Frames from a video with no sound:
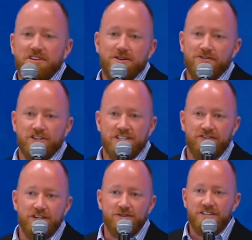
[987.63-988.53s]
University of
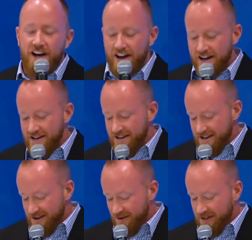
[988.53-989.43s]
Utah
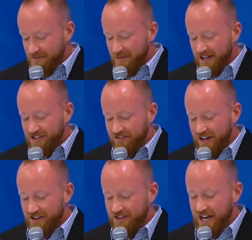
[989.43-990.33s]
with a bunch of
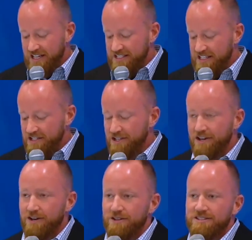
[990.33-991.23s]
other
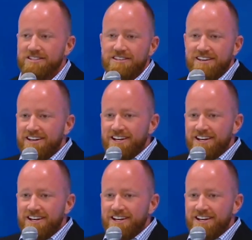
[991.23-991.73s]
19-year-olds